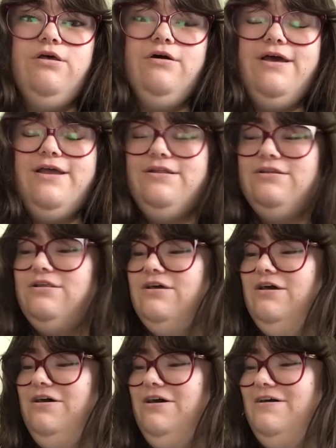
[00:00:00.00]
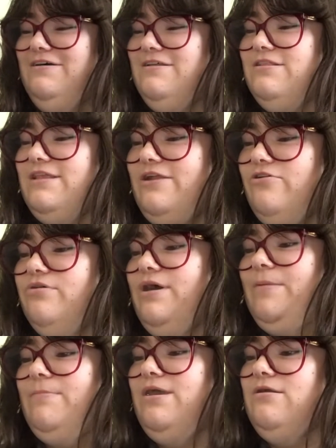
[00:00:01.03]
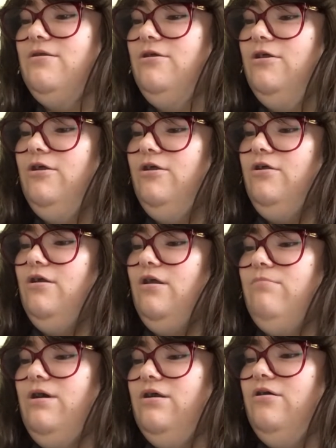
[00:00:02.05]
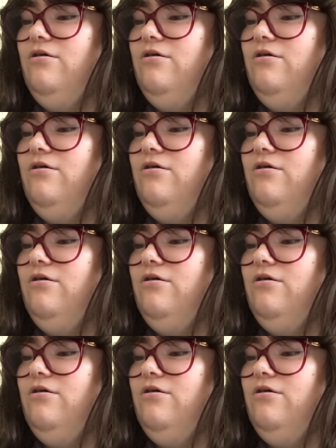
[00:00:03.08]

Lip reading: And they don't like me. I'm like,